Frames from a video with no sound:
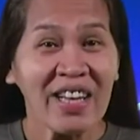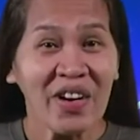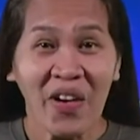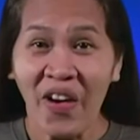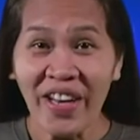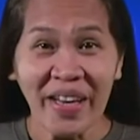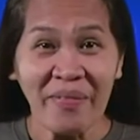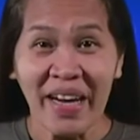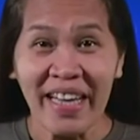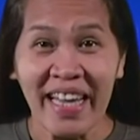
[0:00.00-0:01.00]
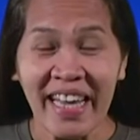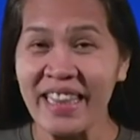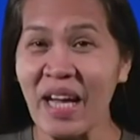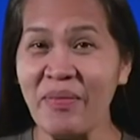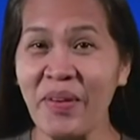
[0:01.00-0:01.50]
ko na magkikita
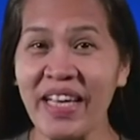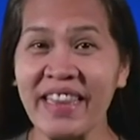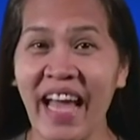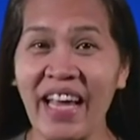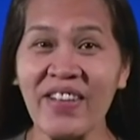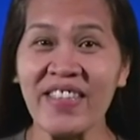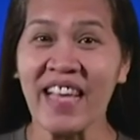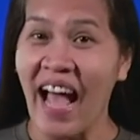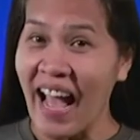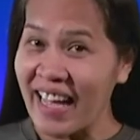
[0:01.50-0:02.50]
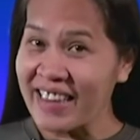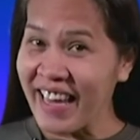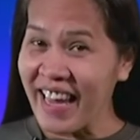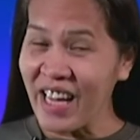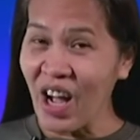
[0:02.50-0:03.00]
muli tayo sa
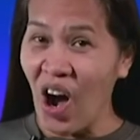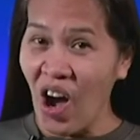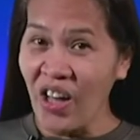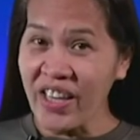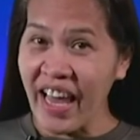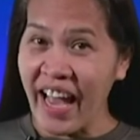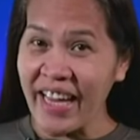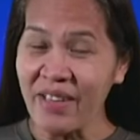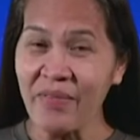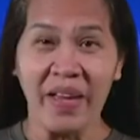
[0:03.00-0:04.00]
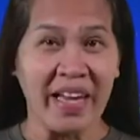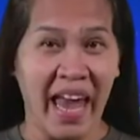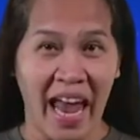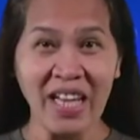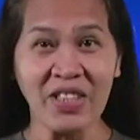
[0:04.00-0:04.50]
ating online
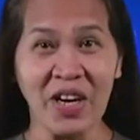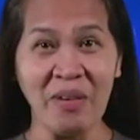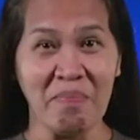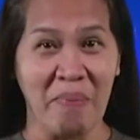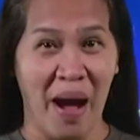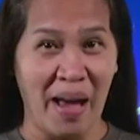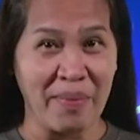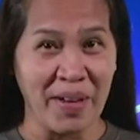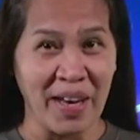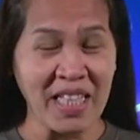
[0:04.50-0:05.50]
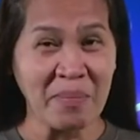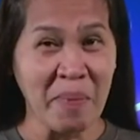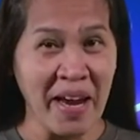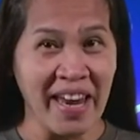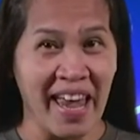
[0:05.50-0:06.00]
Vacation Bible
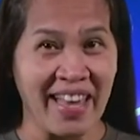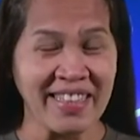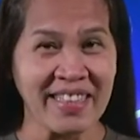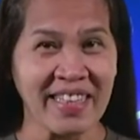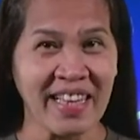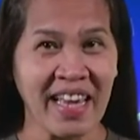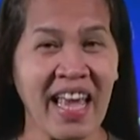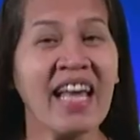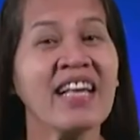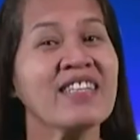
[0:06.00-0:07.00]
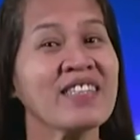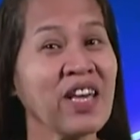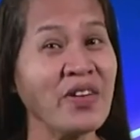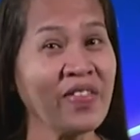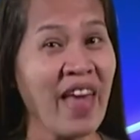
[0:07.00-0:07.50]
Experience. See you
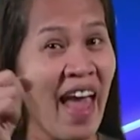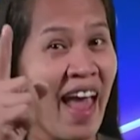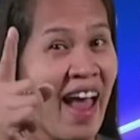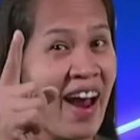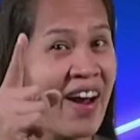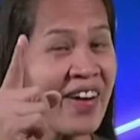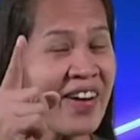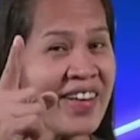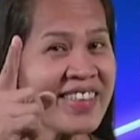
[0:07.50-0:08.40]
there!